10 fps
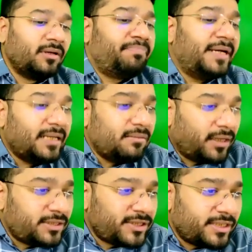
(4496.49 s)
pretty
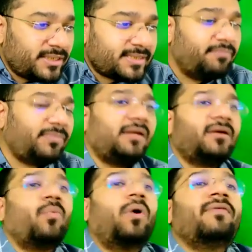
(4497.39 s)
much it is the same
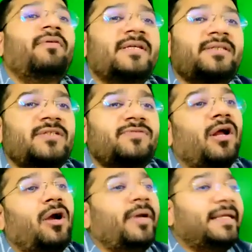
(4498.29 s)
thing what we have discussed for
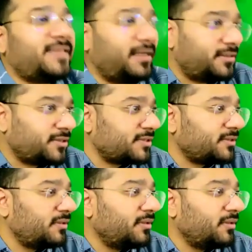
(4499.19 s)
accounting standards.